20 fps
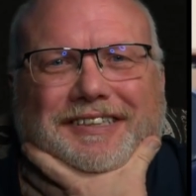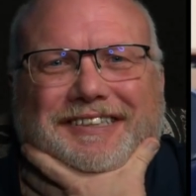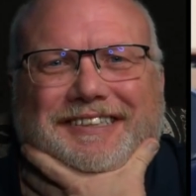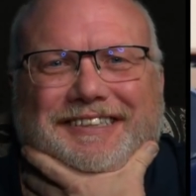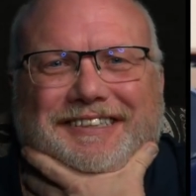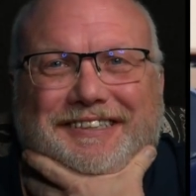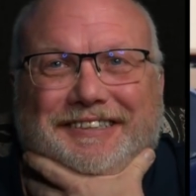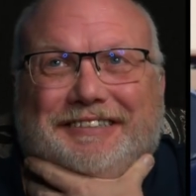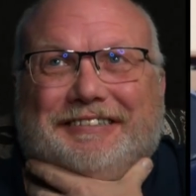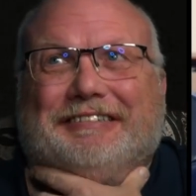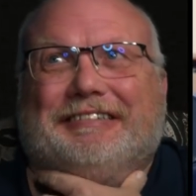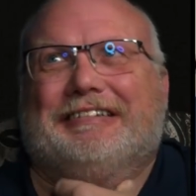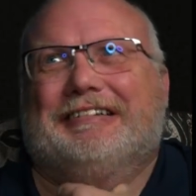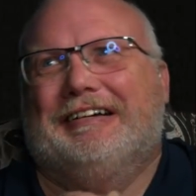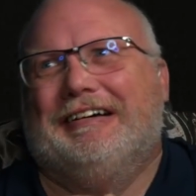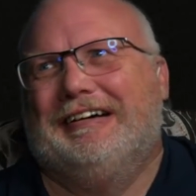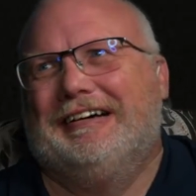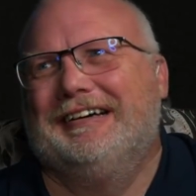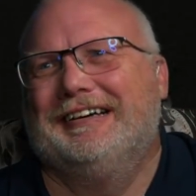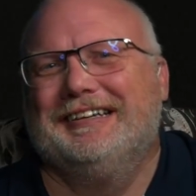
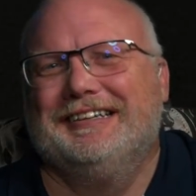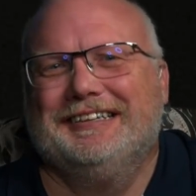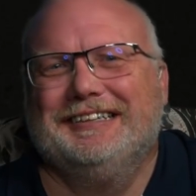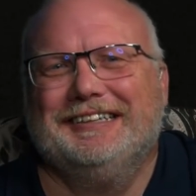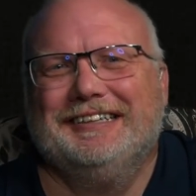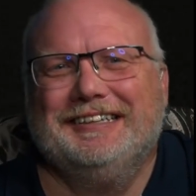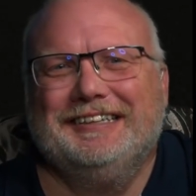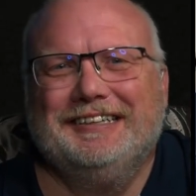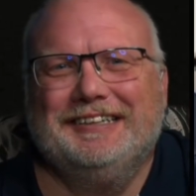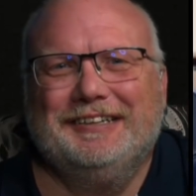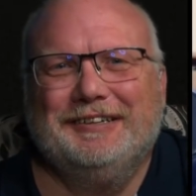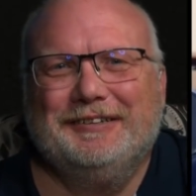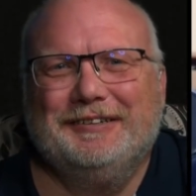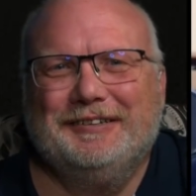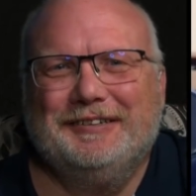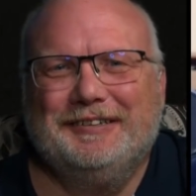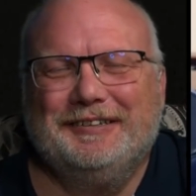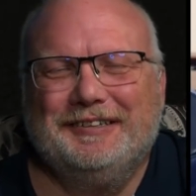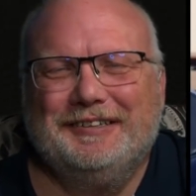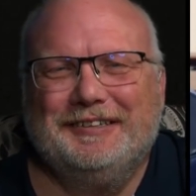
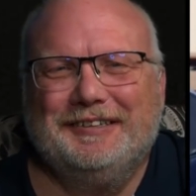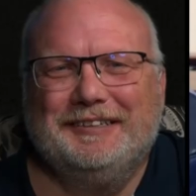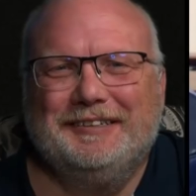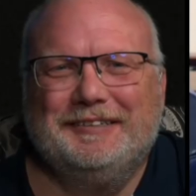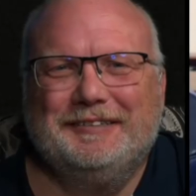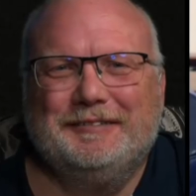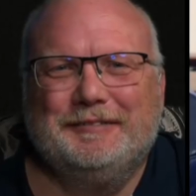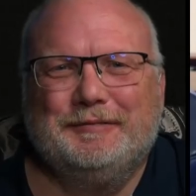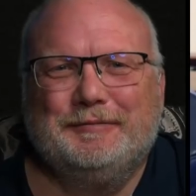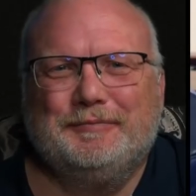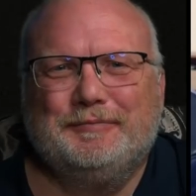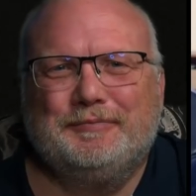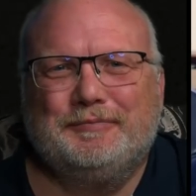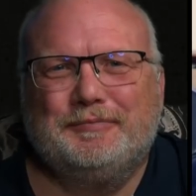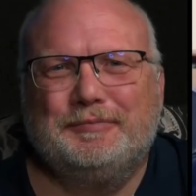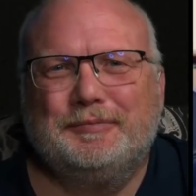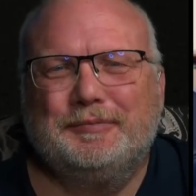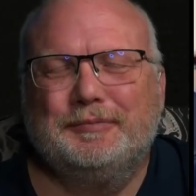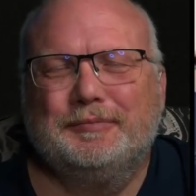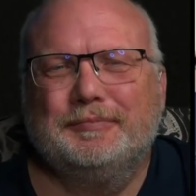
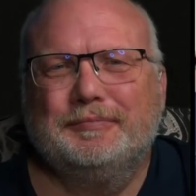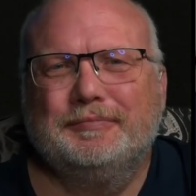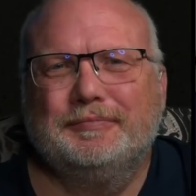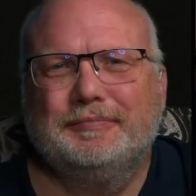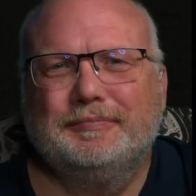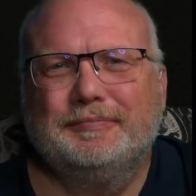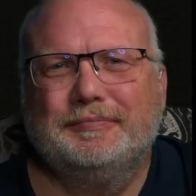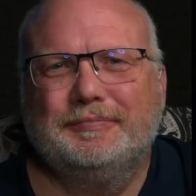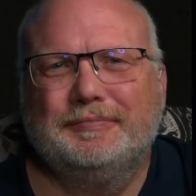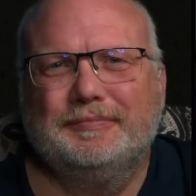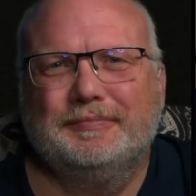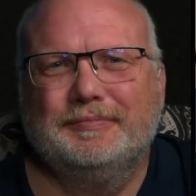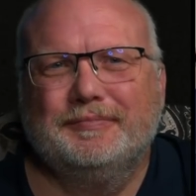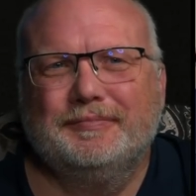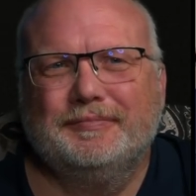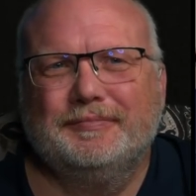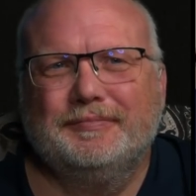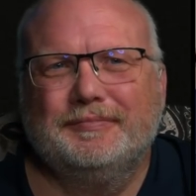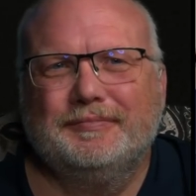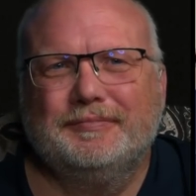
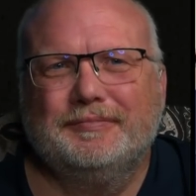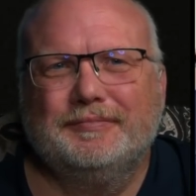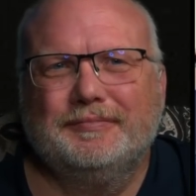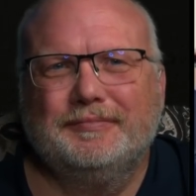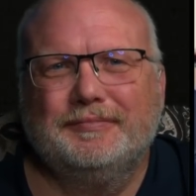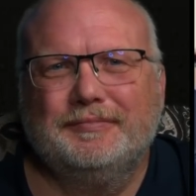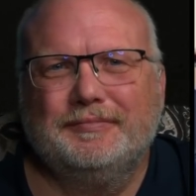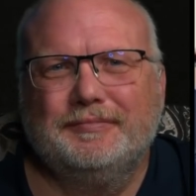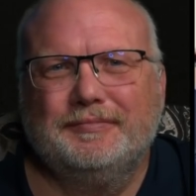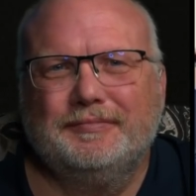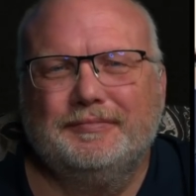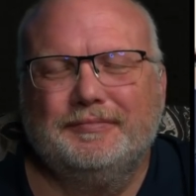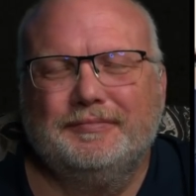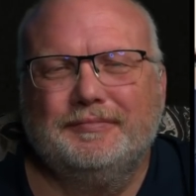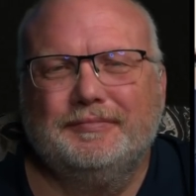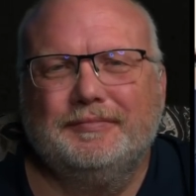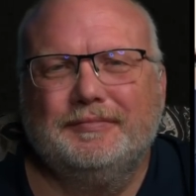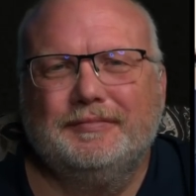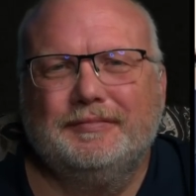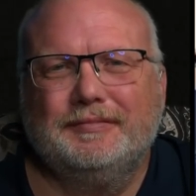
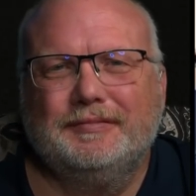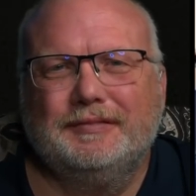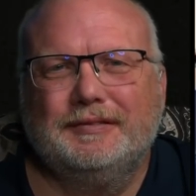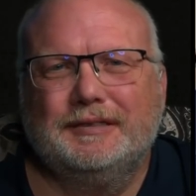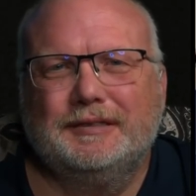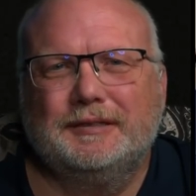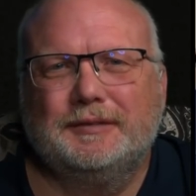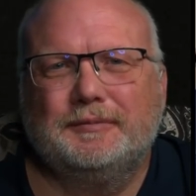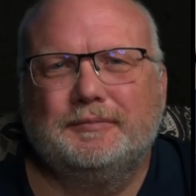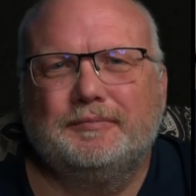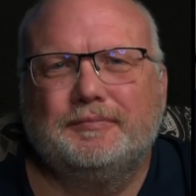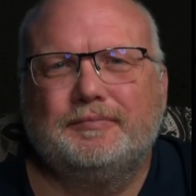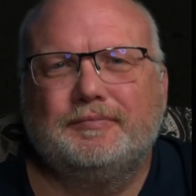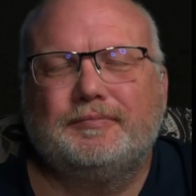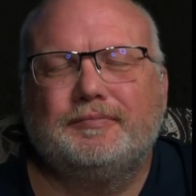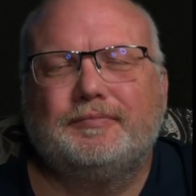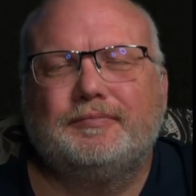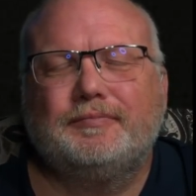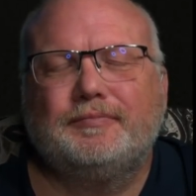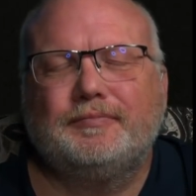
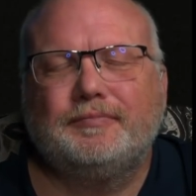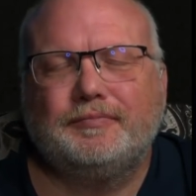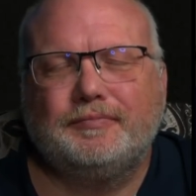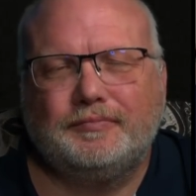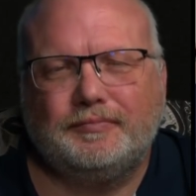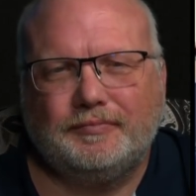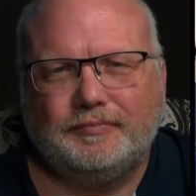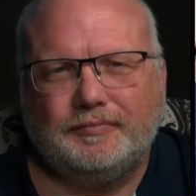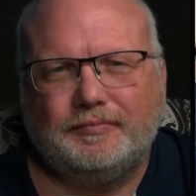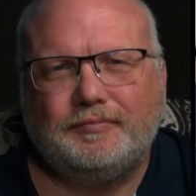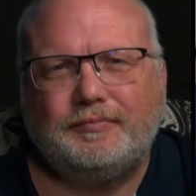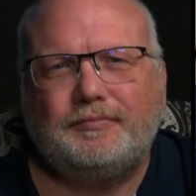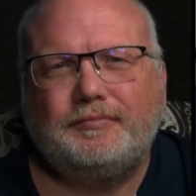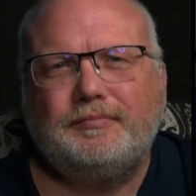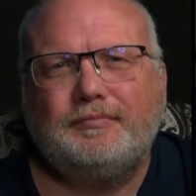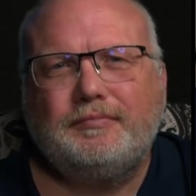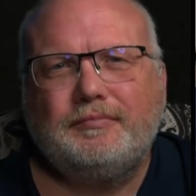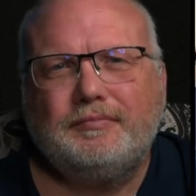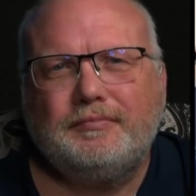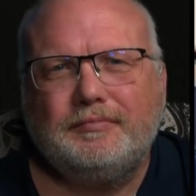
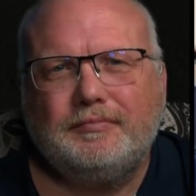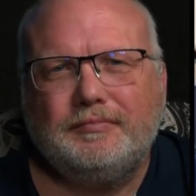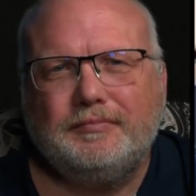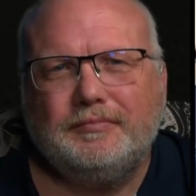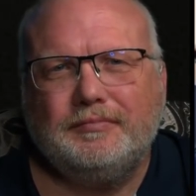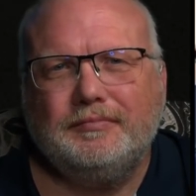(not speaking)